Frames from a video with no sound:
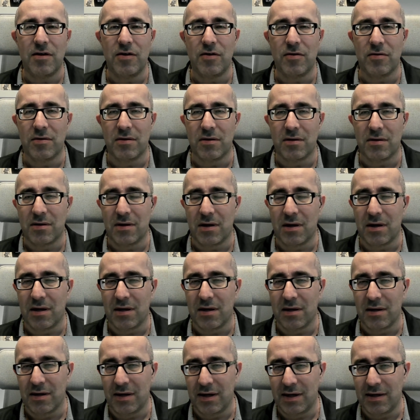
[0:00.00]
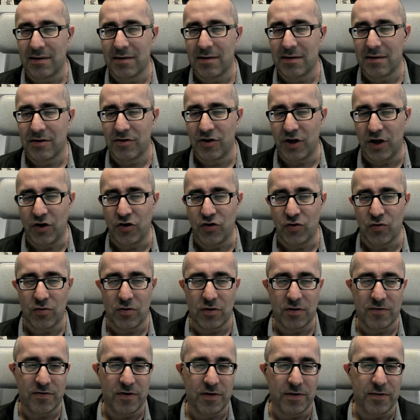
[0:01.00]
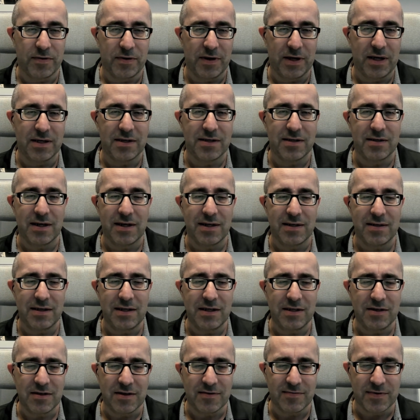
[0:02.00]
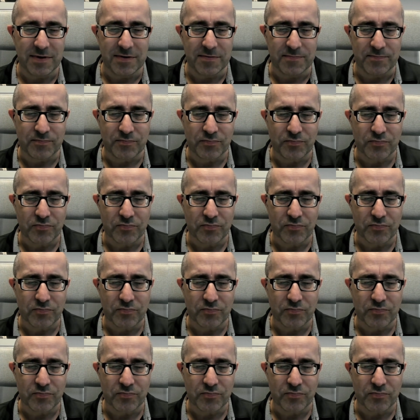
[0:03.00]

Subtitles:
your Exchange org on the SE servers.